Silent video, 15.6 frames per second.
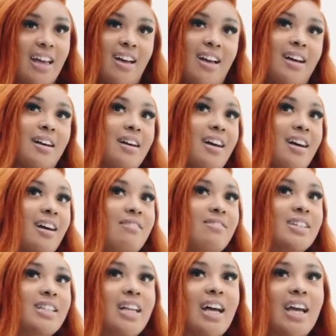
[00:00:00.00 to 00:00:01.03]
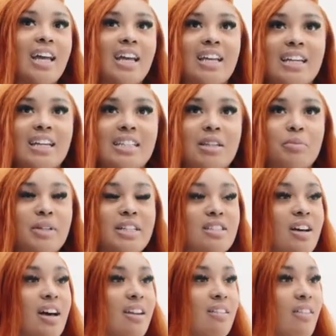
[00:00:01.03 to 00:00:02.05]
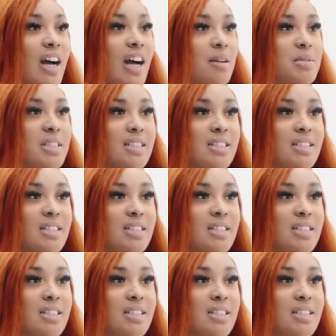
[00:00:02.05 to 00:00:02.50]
Honestly. I feel like it depends on how the vibes